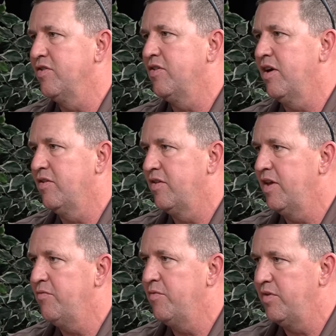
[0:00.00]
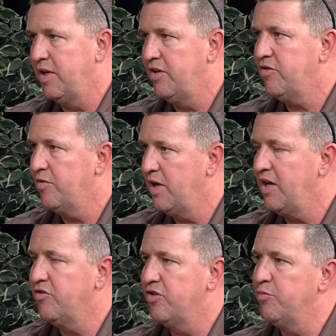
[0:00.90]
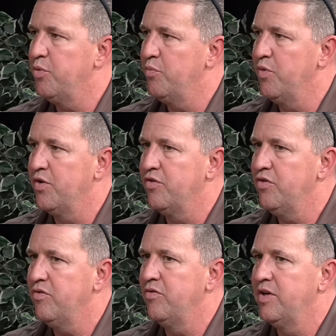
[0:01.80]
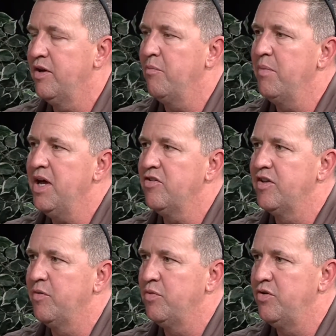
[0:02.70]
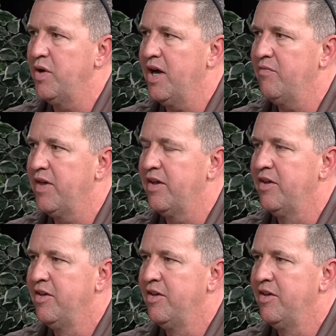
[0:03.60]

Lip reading: guys, and each agency's putting 1 or 2. Now imagine that when you have that